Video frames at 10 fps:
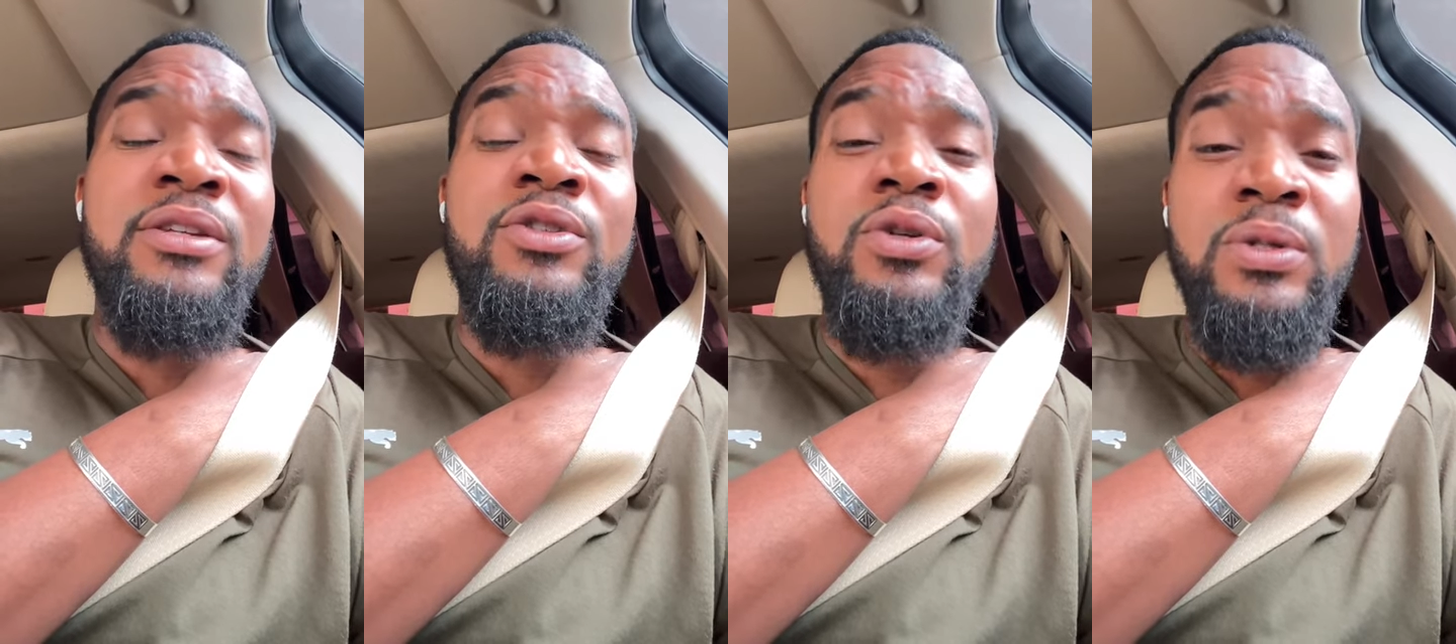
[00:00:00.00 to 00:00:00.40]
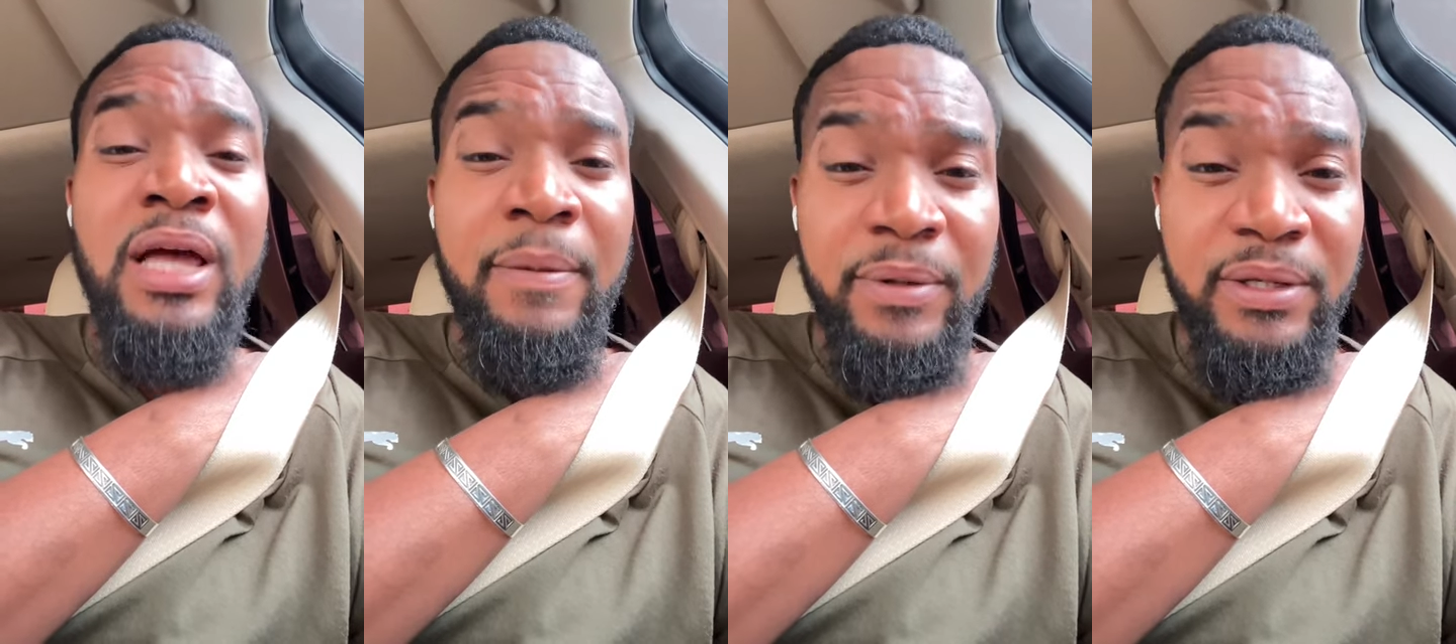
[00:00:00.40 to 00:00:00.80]
and choose
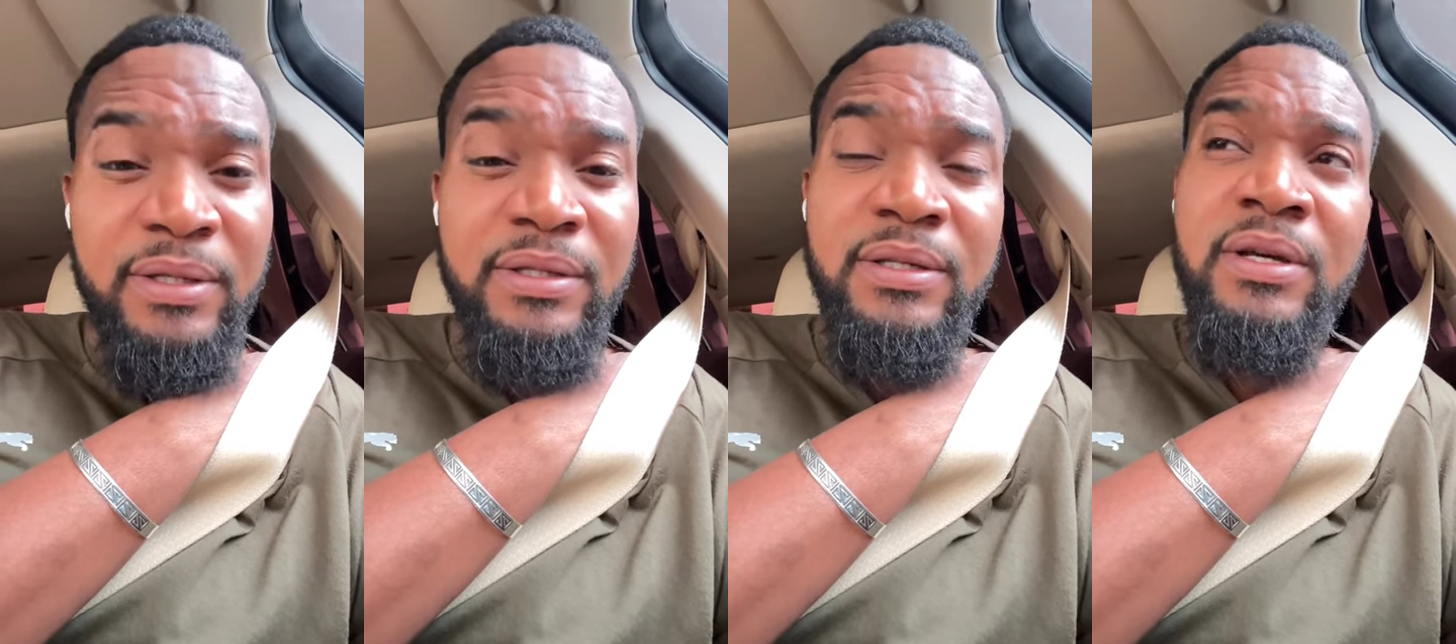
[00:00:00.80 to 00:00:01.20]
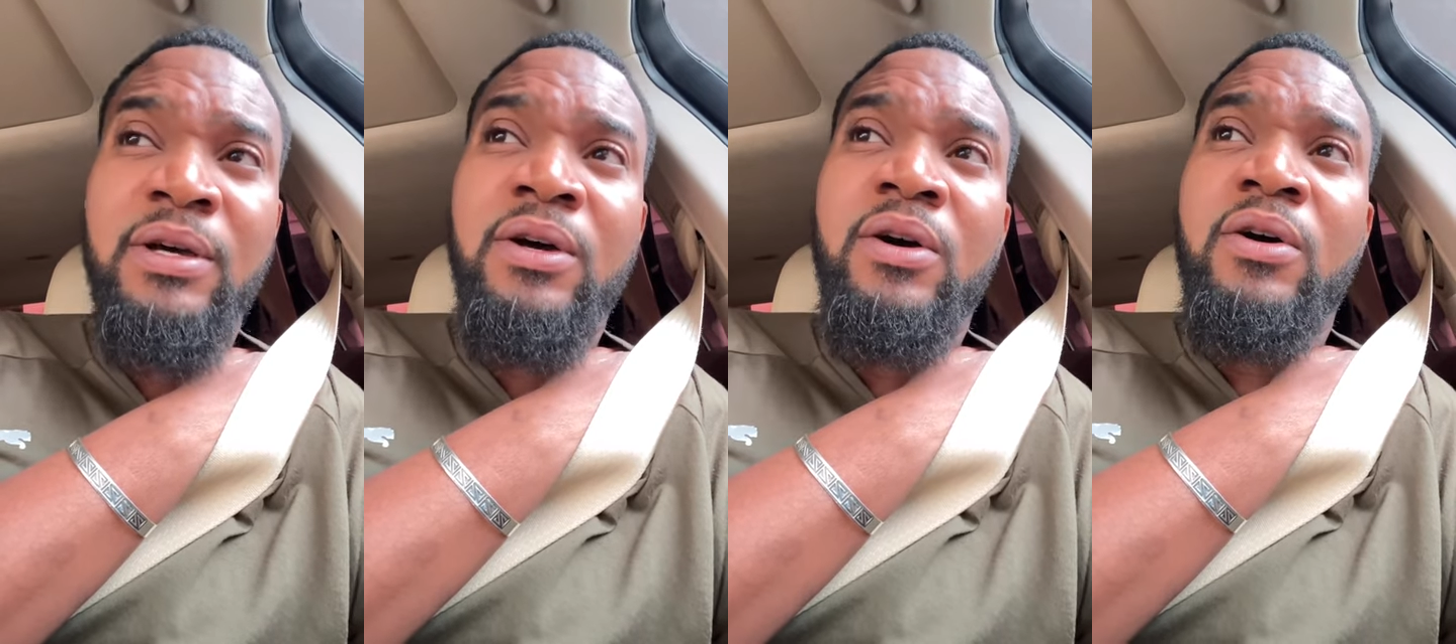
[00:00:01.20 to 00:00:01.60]
happiness
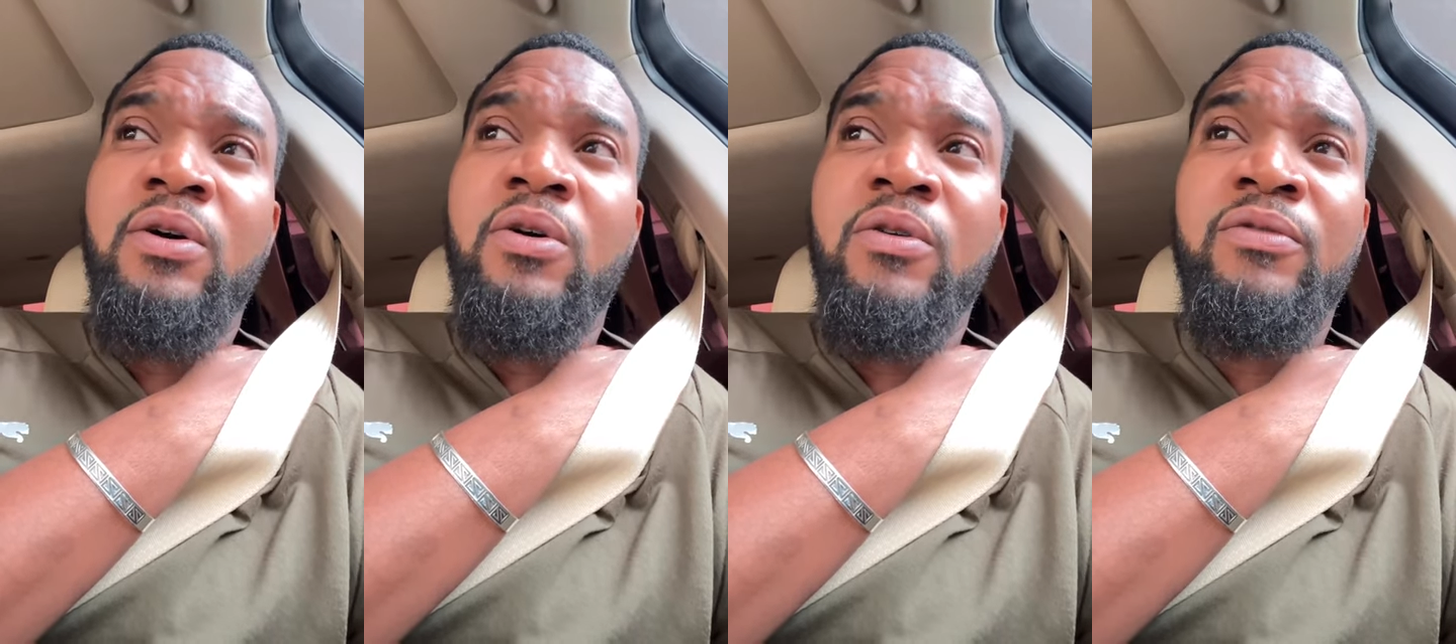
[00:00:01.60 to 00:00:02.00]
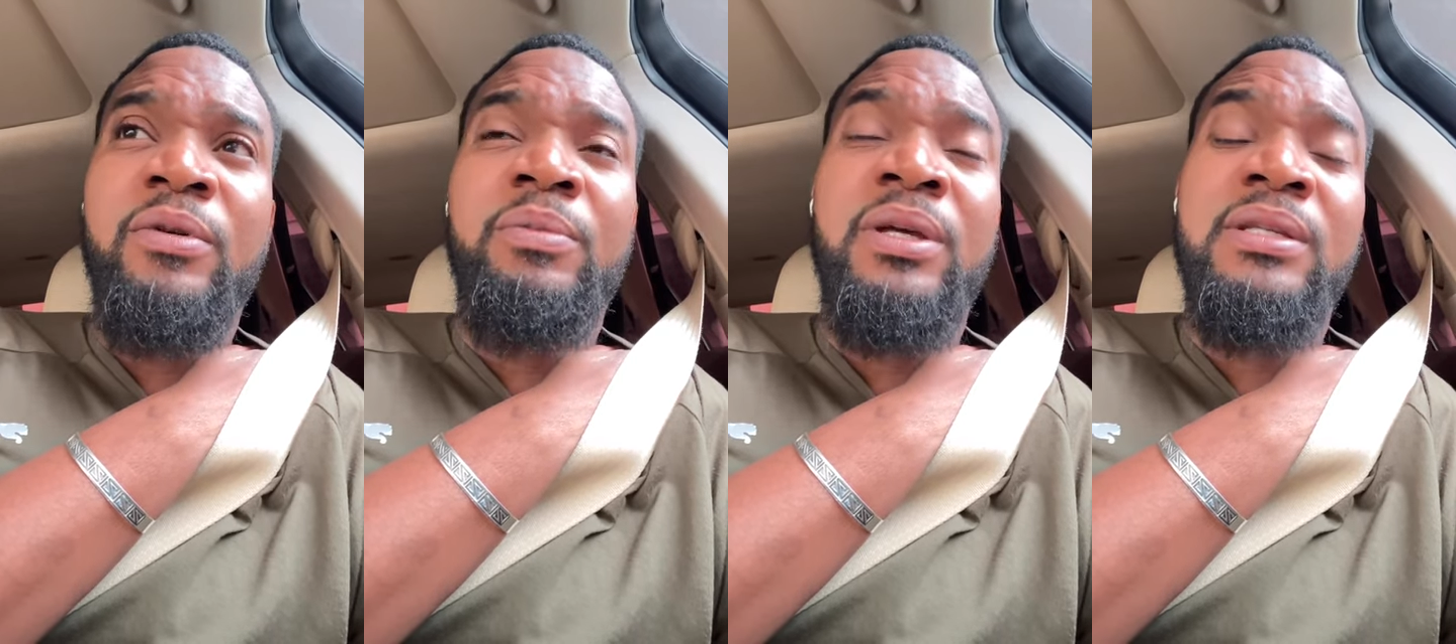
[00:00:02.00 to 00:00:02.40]
over
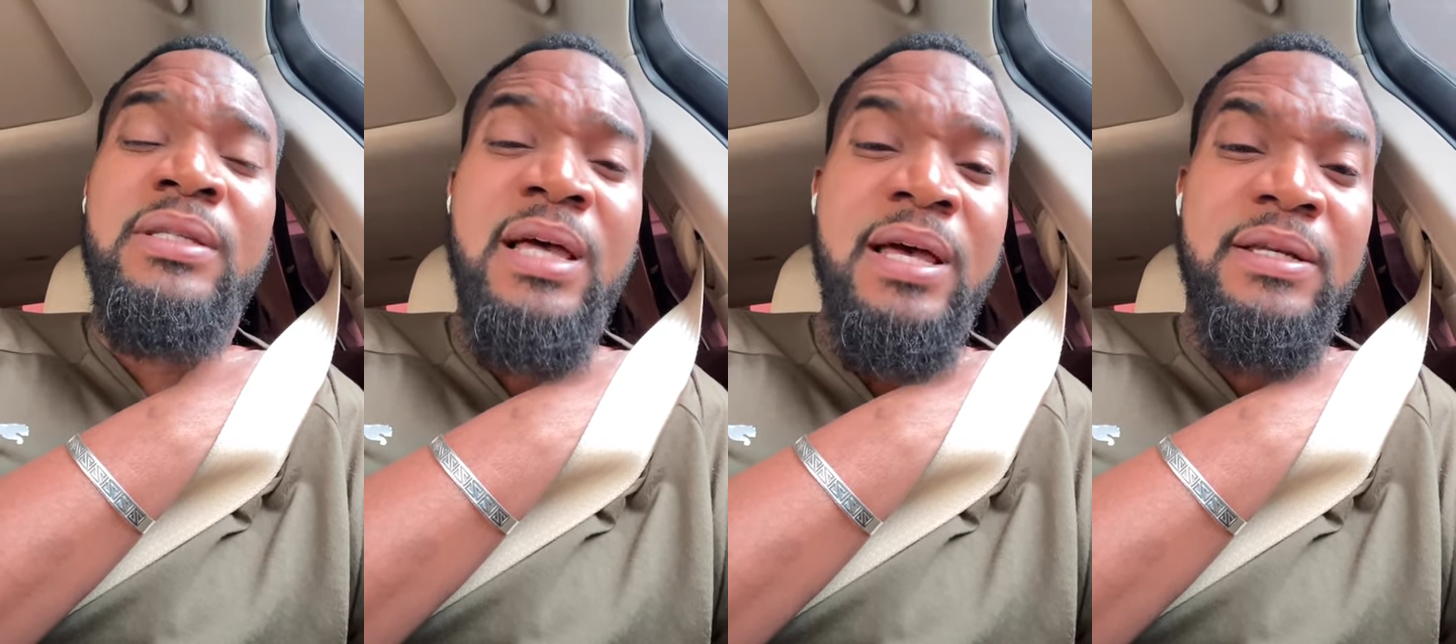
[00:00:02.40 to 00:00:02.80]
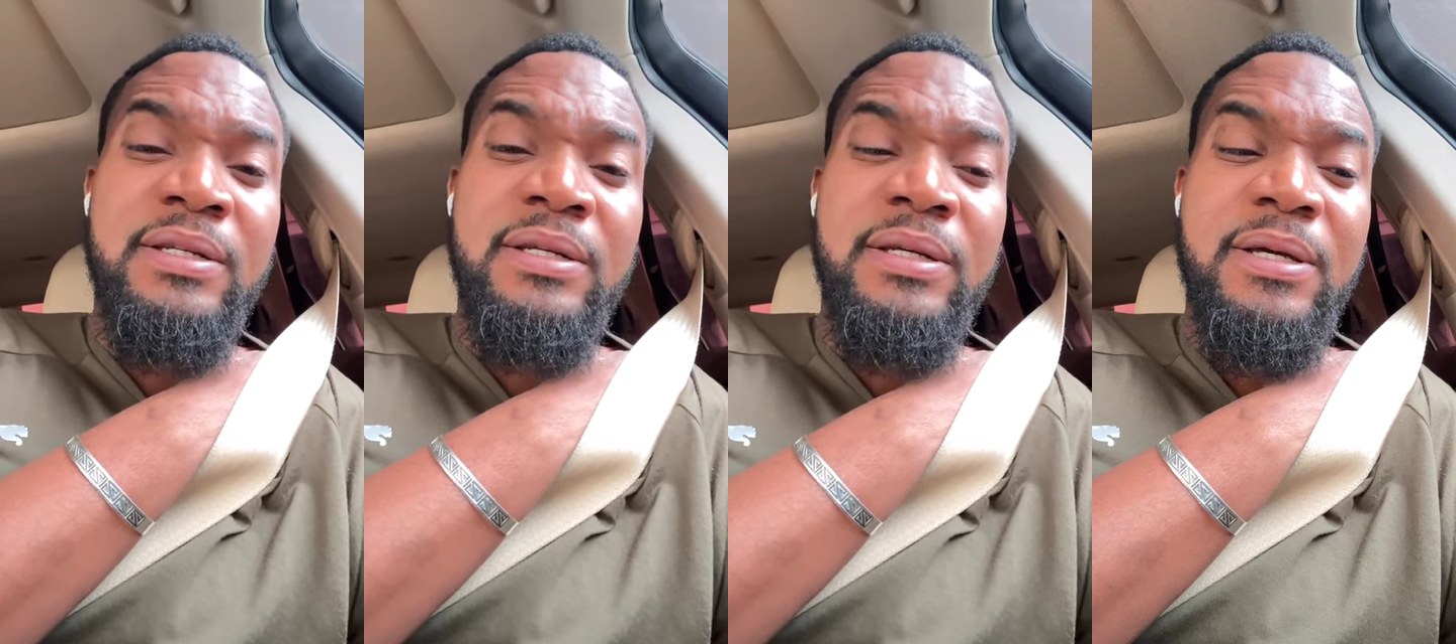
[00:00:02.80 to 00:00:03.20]
being sad.